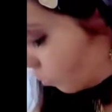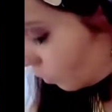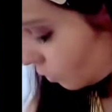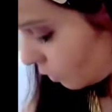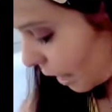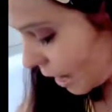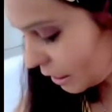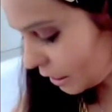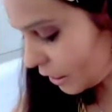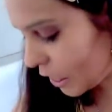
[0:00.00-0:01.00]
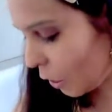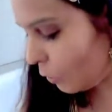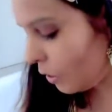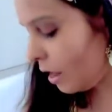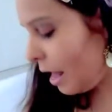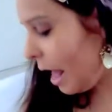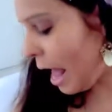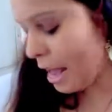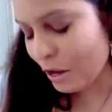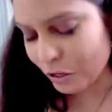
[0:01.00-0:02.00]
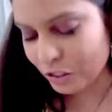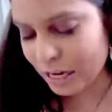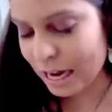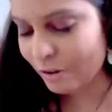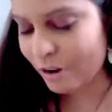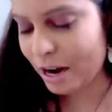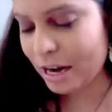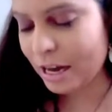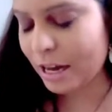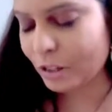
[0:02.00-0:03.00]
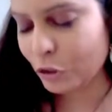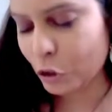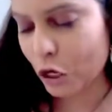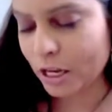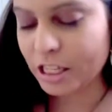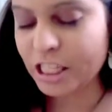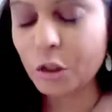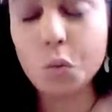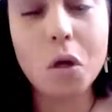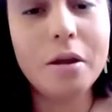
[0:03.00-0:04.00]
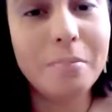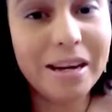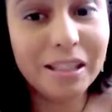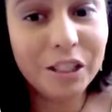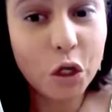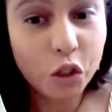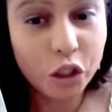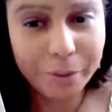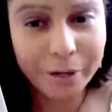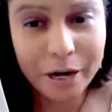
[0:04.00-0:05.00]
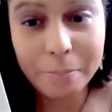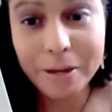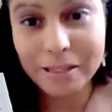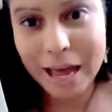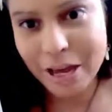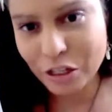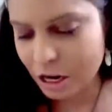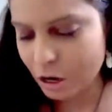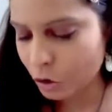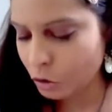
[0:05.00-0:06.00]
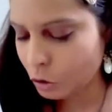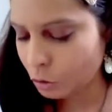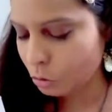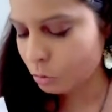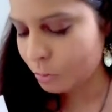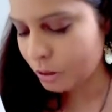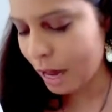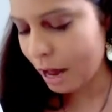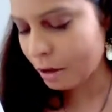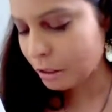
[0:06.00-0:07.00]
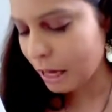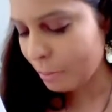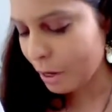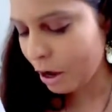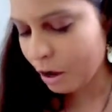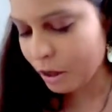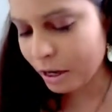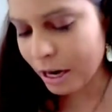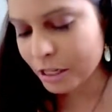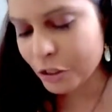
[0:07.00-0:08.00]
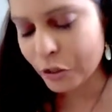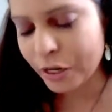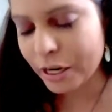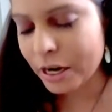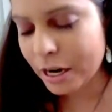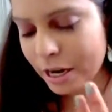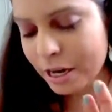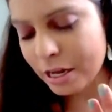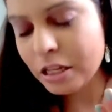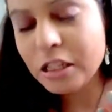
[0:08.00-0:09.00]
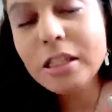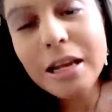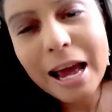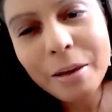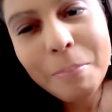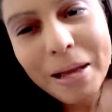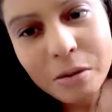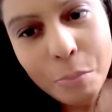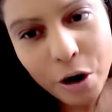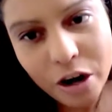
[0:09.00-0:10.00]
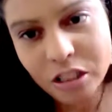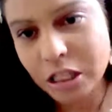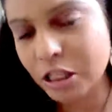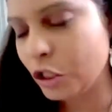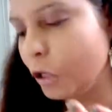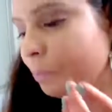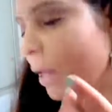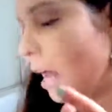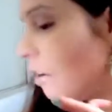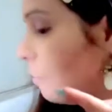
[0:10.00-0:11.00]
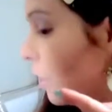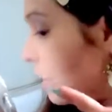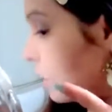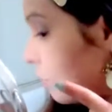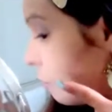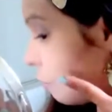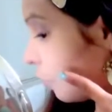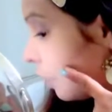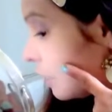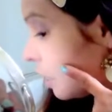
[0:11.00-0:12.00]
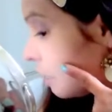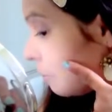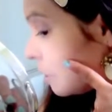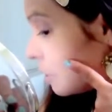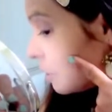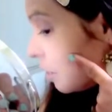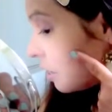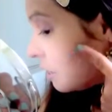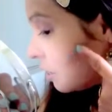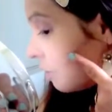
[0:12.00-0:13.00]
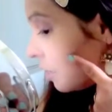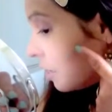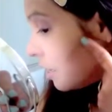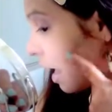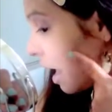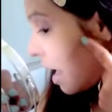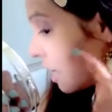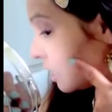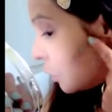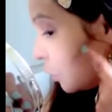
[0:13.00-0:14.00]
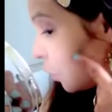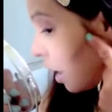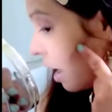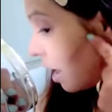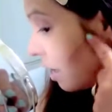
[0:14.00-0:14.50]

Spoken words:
Okay, so I usually really enjoy this one, but it's so shimmery. But I usually going to put that on top the other contour. It's like a better bronzy, so I don't think it's great for contouring, but it's great to giving that extra